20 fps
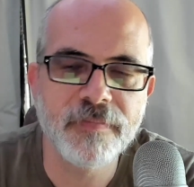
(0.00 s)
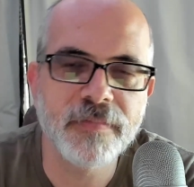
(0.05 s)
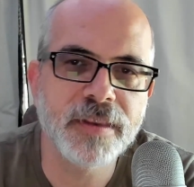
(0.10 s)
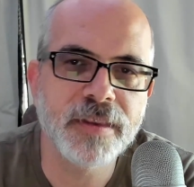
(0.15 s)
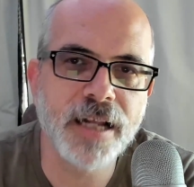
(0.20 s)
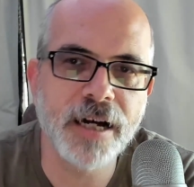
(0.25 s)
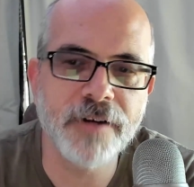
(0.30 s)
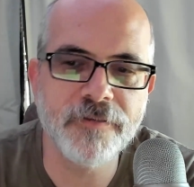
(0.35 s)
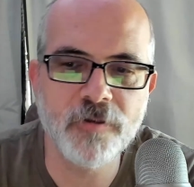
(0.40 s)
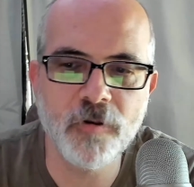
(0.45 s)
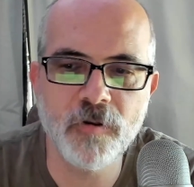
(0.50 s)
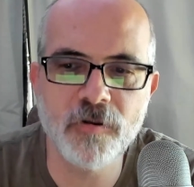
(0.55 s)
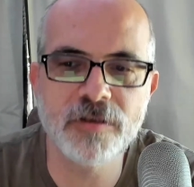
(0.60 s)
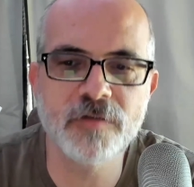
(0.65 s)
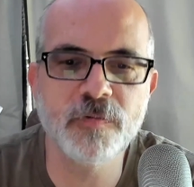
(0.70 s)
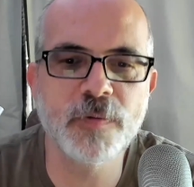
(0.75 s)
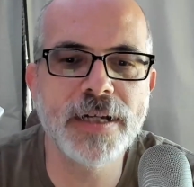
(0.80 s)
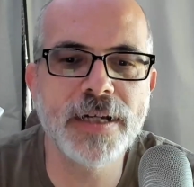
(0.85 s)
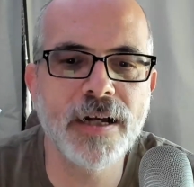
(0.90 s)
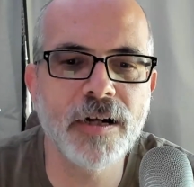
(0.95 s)
Now, of
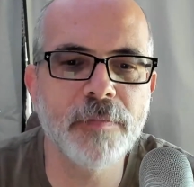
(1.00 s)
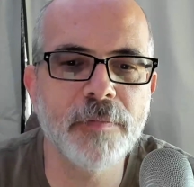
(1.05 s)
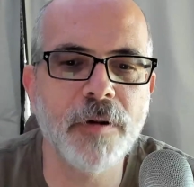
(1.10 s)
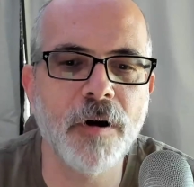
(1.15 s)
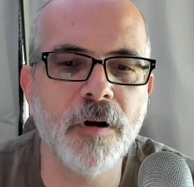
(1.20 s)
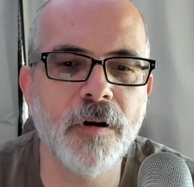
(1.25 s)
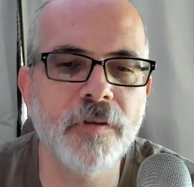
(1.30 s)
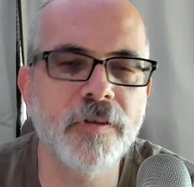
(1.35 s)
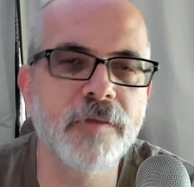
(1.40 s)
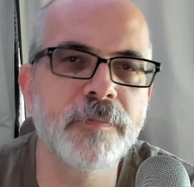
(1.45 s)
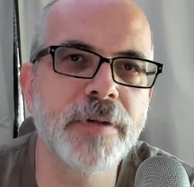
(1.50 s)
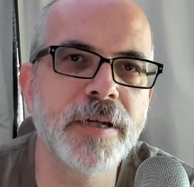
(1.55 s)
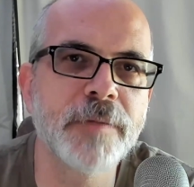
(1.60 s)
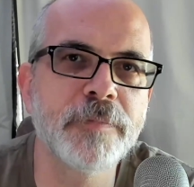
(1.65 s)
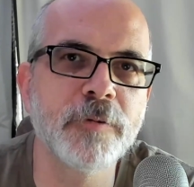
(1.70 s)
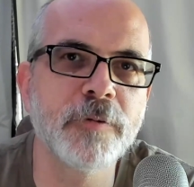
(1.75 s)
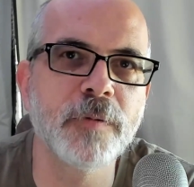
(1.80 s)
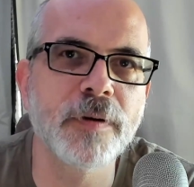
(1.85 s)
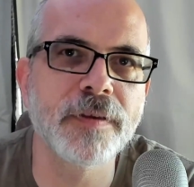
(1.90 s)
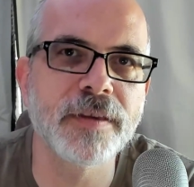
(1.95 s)
course, we help all the
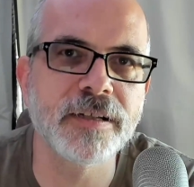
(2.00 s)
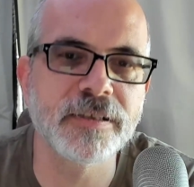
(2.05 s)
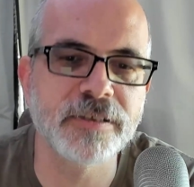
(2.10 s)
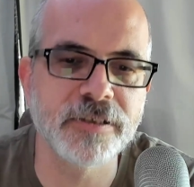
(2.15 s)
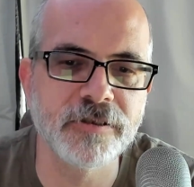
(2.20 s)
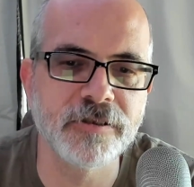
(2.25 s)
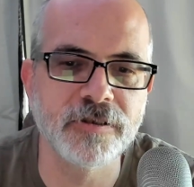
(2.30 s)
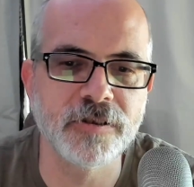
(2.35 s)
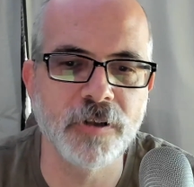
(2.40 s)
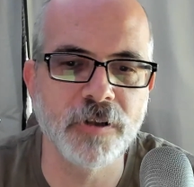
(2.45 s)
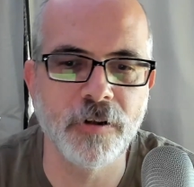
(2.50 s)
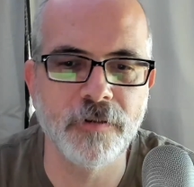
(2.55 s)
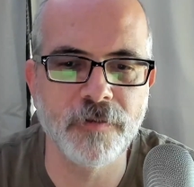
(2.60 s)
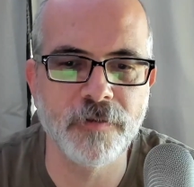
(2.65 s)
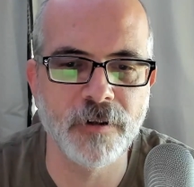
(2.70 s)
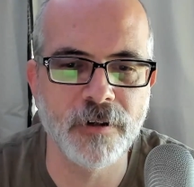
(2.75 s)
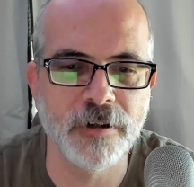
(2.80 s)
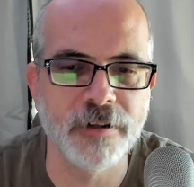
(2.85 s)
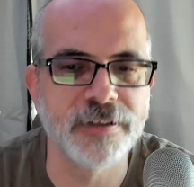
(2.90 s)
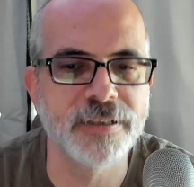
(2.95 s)
people with issues
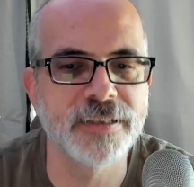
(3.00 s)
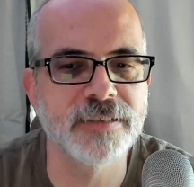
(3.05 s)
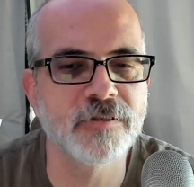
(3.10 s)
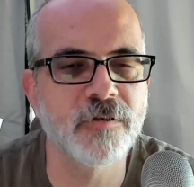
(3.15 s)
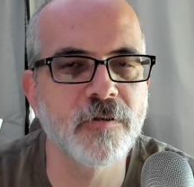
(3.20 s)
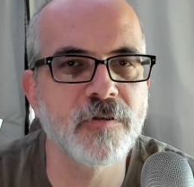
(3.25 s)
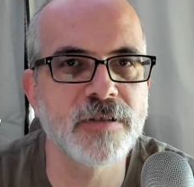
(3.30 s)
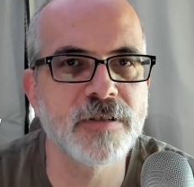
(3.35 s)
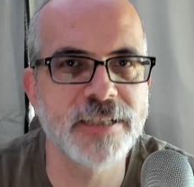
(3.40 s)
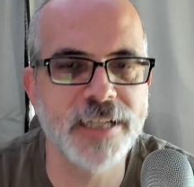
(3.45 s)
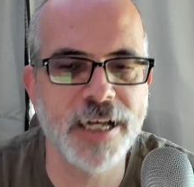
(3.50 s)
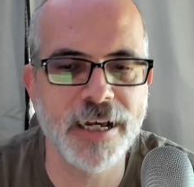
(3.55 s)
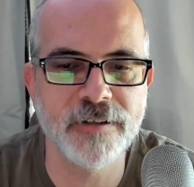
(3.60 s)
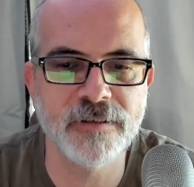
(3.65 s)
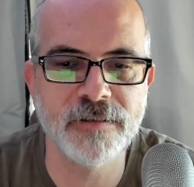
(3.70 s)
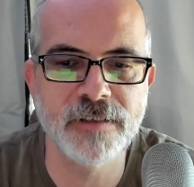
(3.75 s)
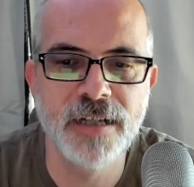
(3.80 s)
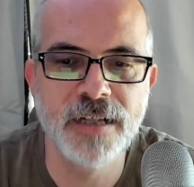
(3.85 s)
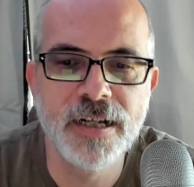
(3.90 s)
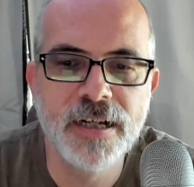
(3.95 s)
over on our Discord
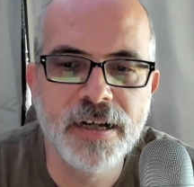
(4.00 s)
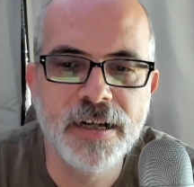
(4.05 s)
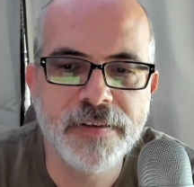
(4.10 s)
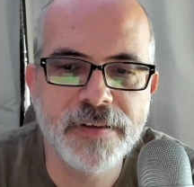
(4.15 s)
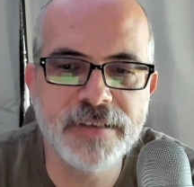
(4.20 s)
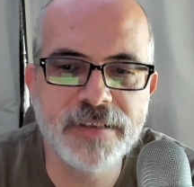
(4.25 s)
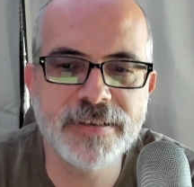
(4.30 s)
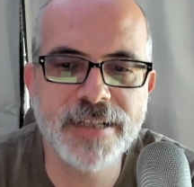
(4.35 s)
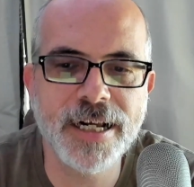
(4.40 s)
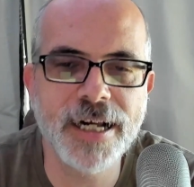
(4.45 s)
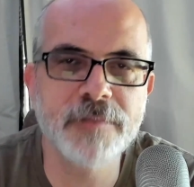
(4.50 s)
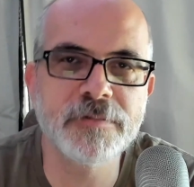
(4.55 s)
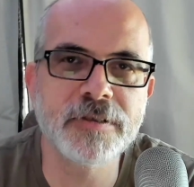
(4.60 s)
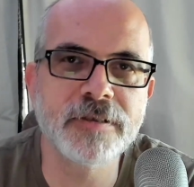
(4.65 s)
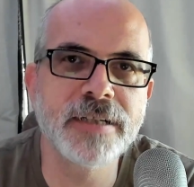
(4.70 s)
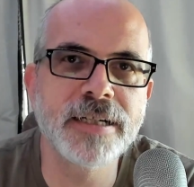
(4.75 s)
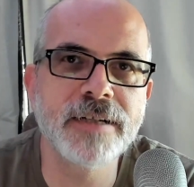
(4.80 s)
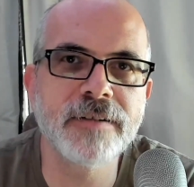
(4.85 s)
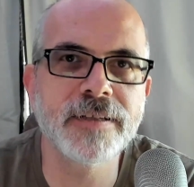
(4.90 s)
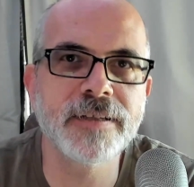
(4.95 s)
channel. These cams
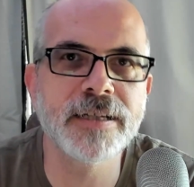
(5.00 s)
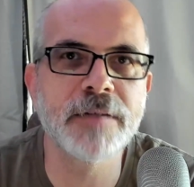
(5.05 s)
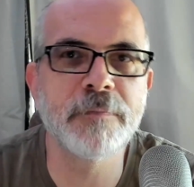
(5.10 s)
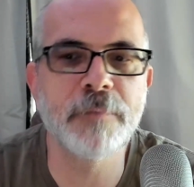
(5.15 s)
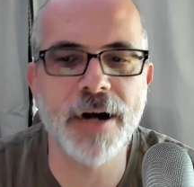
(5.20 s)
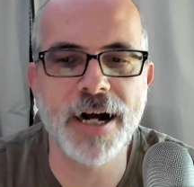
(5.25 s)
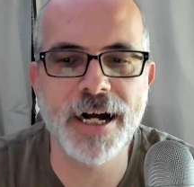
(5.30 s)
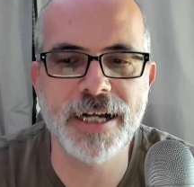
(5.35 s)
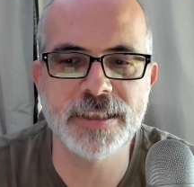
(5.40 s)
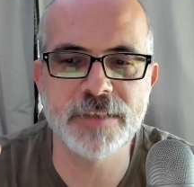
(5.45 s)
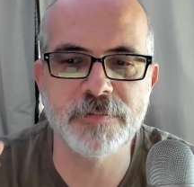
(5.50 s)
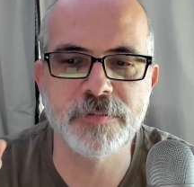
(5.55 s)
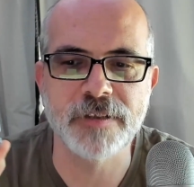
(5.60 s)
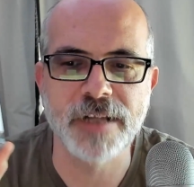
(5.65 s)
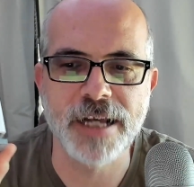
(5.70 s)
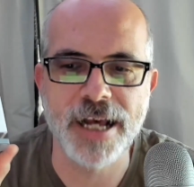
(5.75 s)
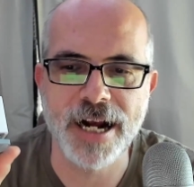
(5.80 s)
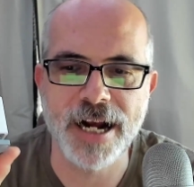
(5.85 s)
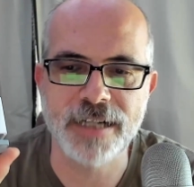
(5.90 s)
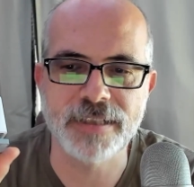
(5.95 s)
are nearly impossible
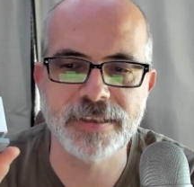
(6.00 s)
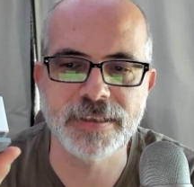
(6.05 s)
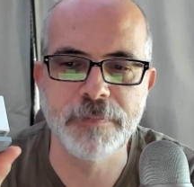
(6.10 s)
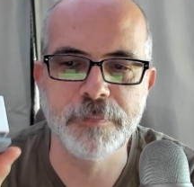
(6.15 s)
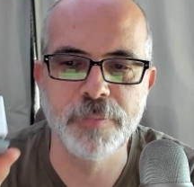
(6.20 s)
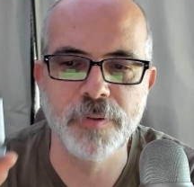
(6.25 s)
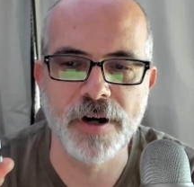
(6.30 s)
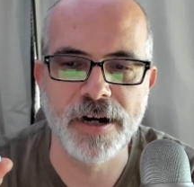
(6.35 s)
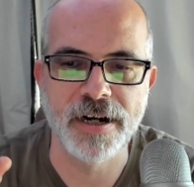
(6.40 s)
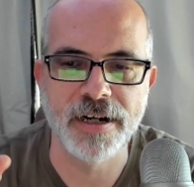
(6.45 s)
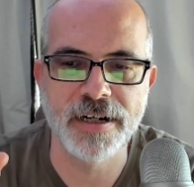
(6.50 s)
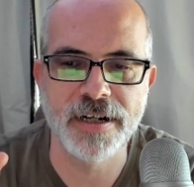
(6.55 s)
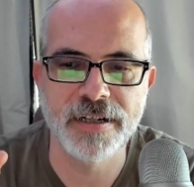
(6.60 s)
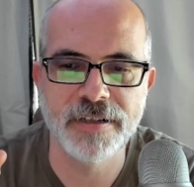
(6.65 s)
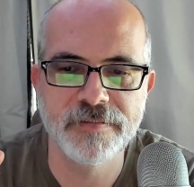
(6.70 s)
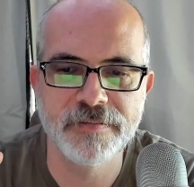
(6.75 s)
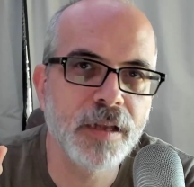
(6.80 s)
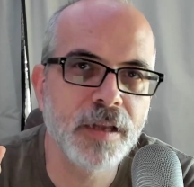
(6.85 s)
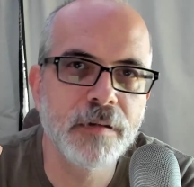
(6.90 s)
to actually break.